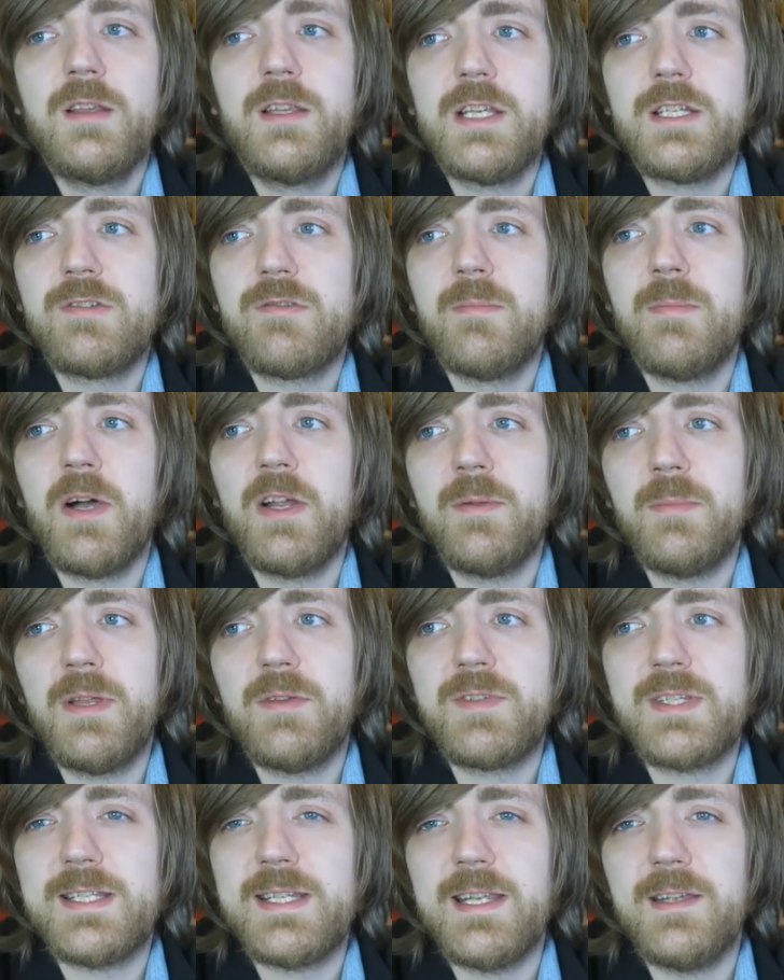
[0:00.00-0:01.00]
This reminded
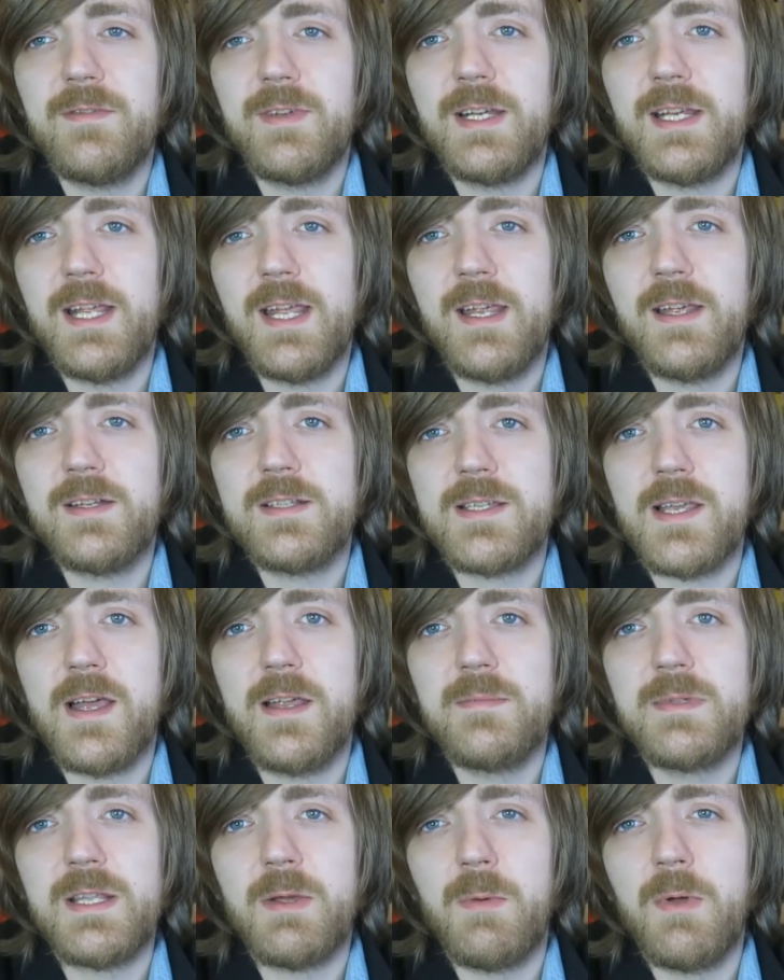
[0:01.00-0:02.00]
me of Stephen King at
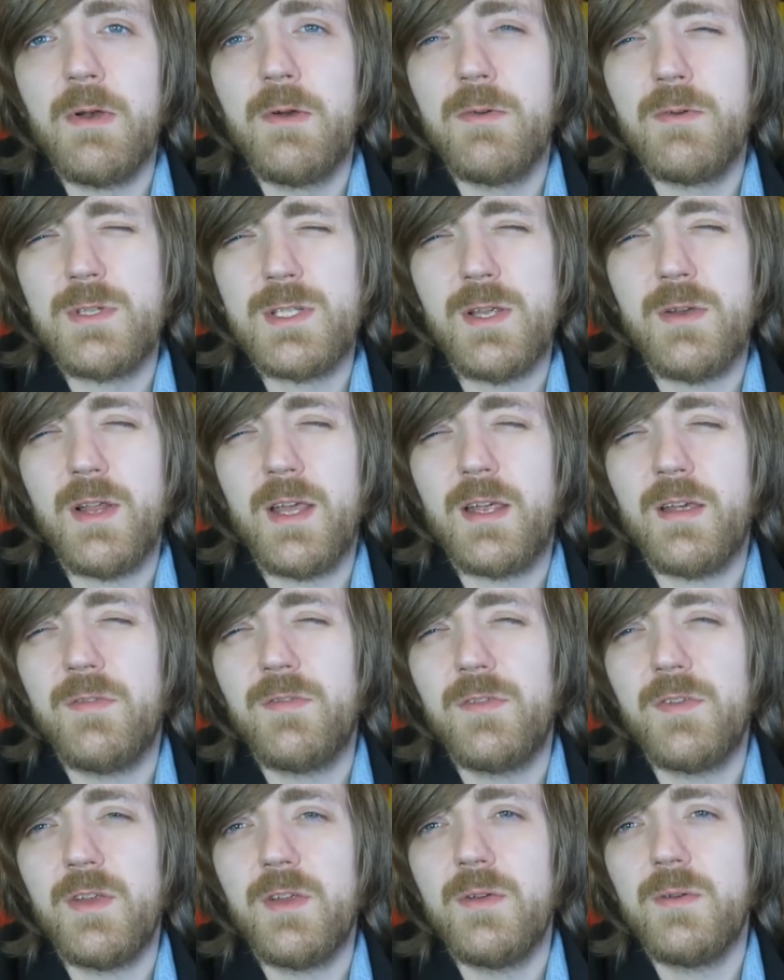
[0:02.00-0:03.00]
times. There were also like
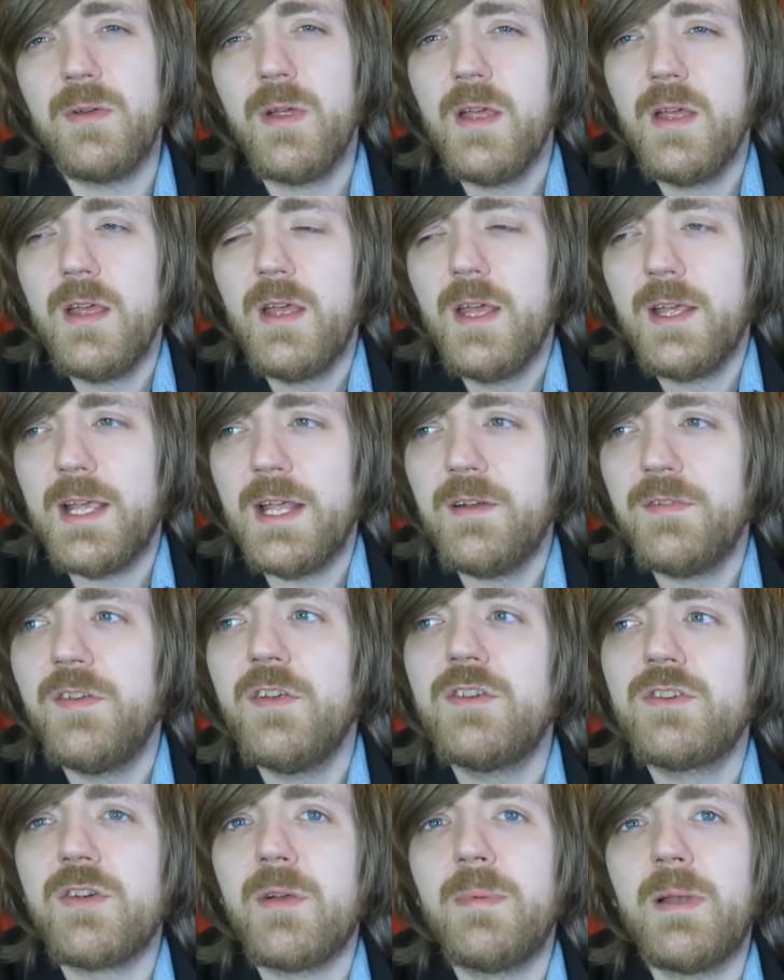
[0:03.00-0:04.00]
a few Get a
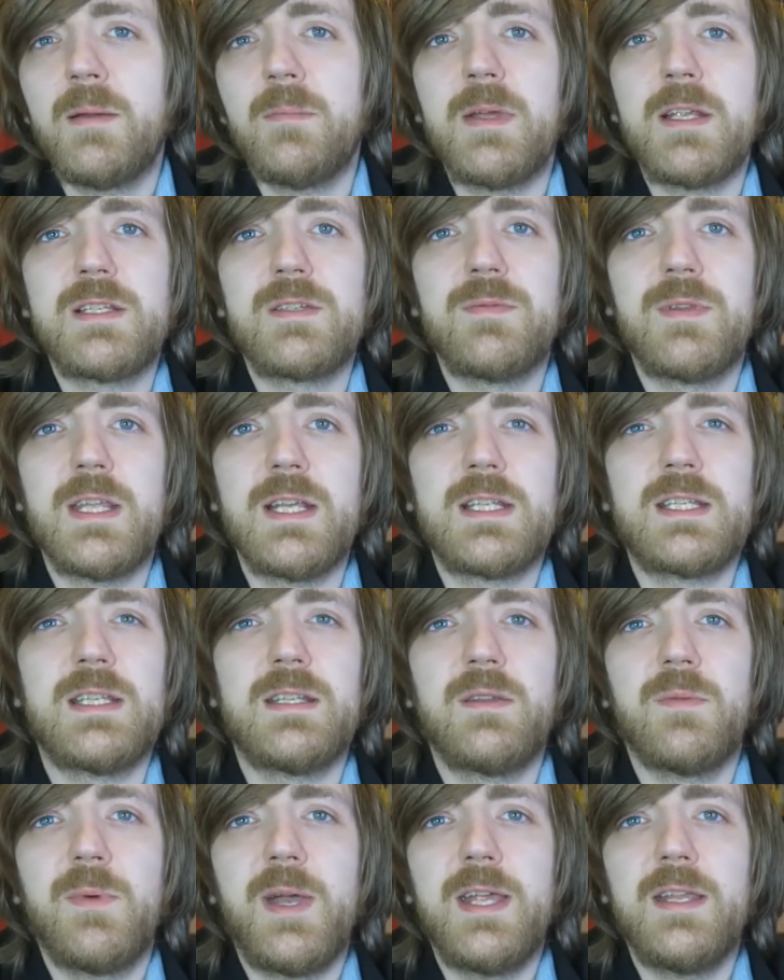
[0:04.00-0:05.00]
few troubling bits with this
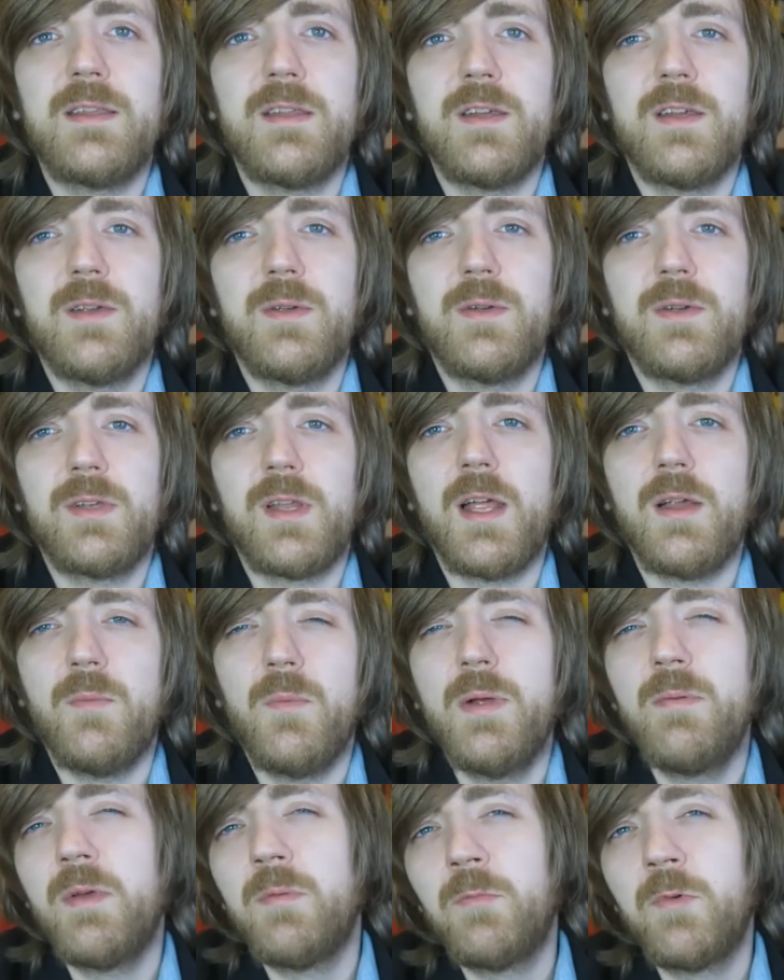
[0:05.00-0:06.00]
in the way that like
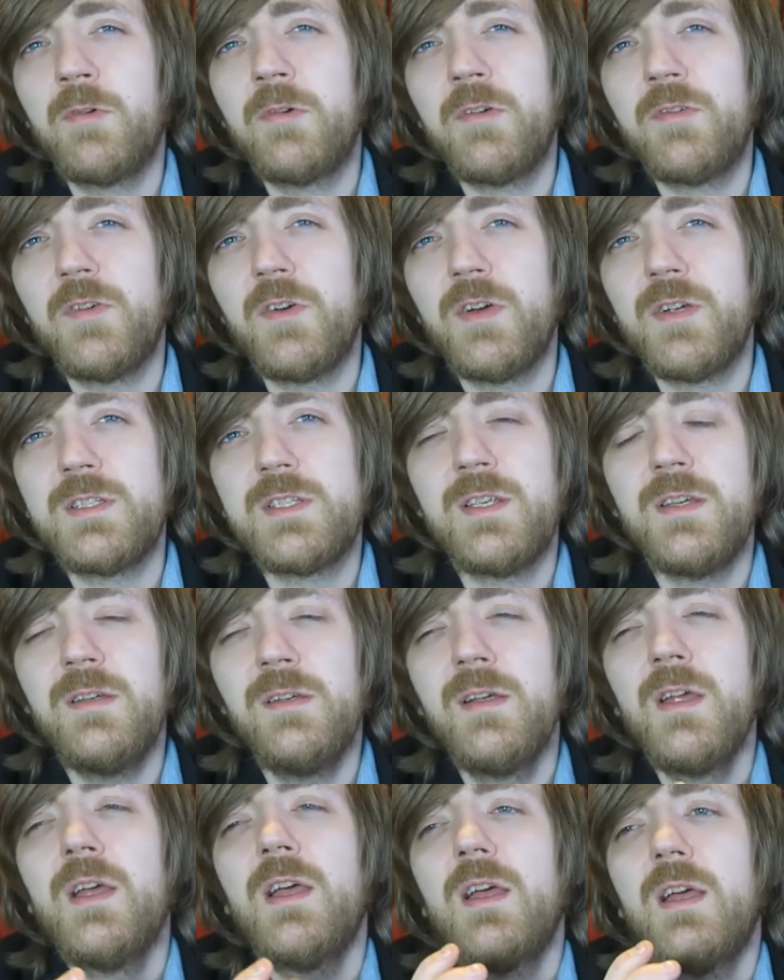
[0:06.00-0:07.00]
women were referred
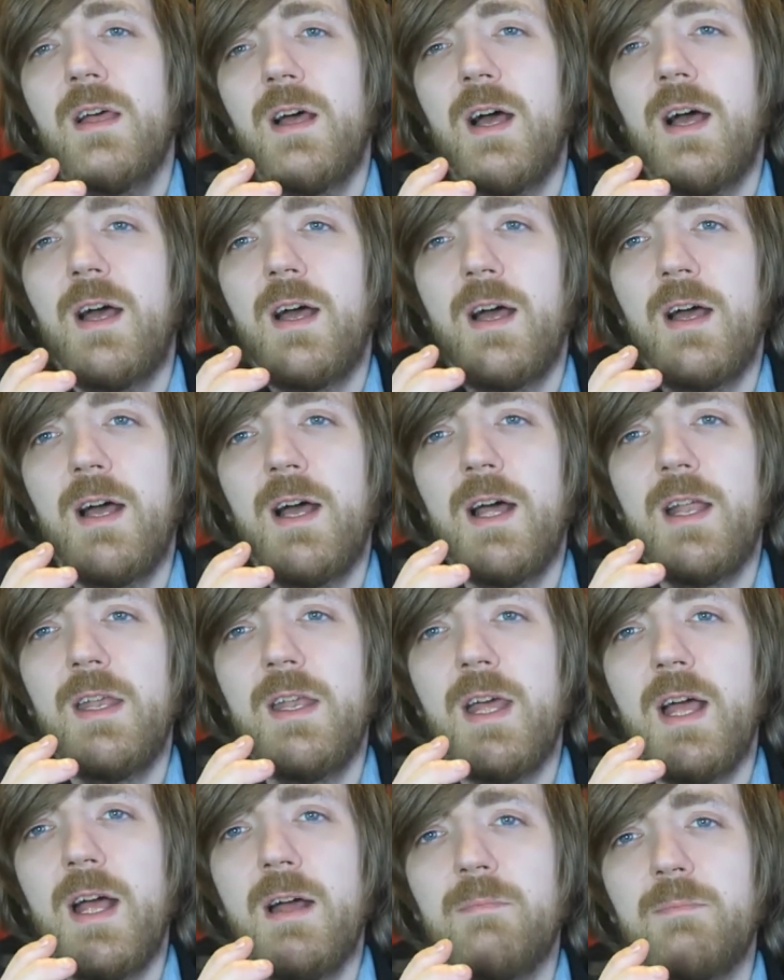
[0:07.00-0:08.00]
to, uh,
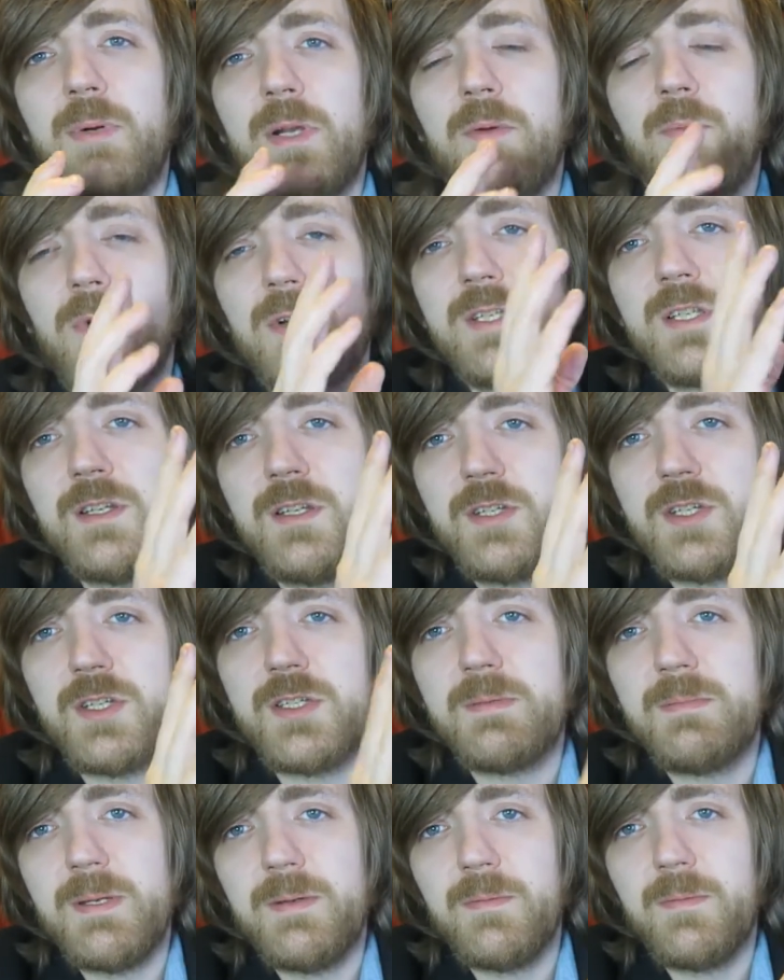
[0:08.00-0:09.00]
and but it wasn't
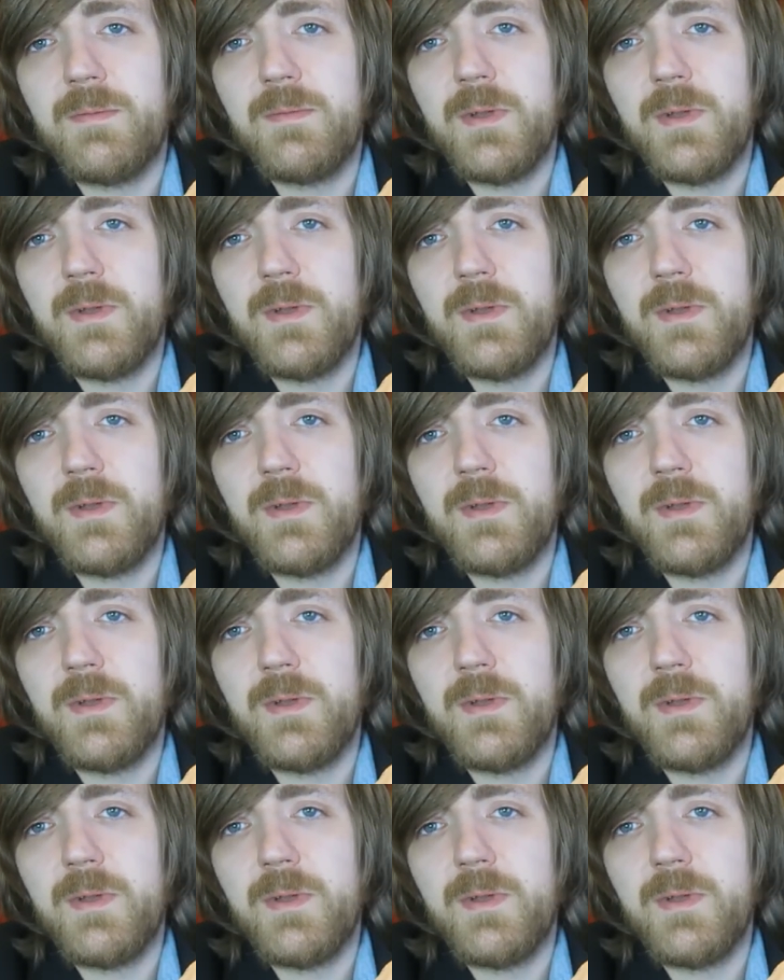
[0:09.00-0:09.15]
just.